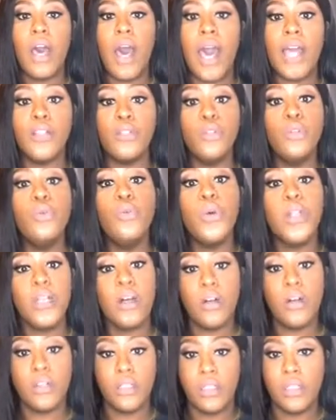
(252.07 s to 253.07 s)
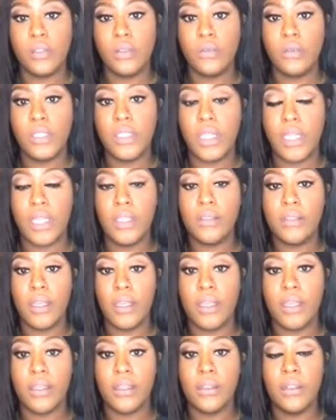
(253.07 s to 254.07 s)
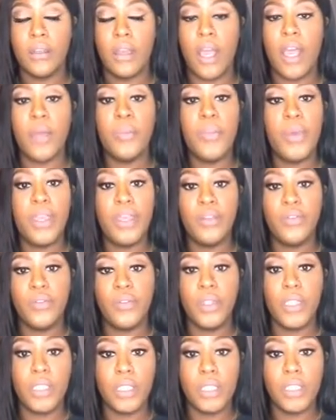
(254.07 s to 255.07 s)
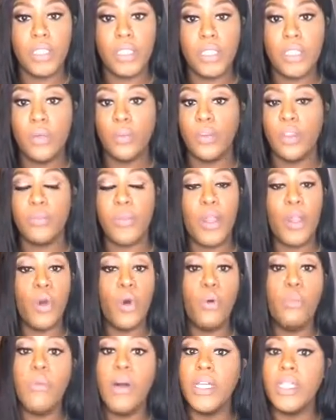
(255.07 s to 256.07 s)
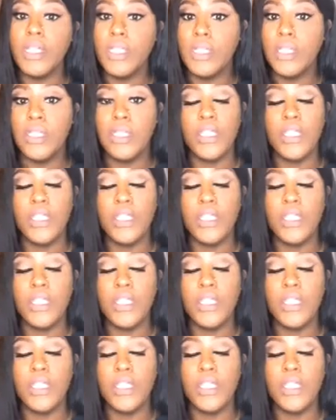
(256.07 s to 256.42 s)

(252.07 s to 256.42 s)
I do want to also state that I paid for this with my own money.